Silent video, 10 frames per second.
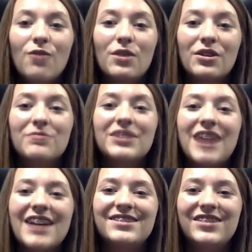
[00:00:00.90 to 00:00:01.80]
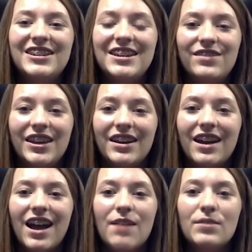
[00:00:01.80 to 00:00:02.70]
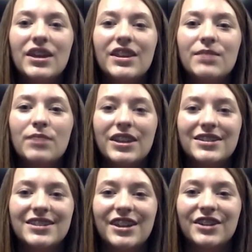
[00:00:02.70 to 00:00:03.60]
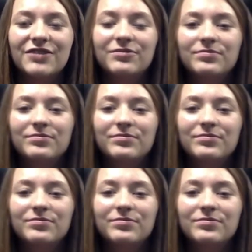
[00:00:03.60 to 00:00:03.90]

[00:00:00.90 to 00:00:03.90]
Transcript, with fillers: Welcome to SVTV. I'm Haley Branstetter.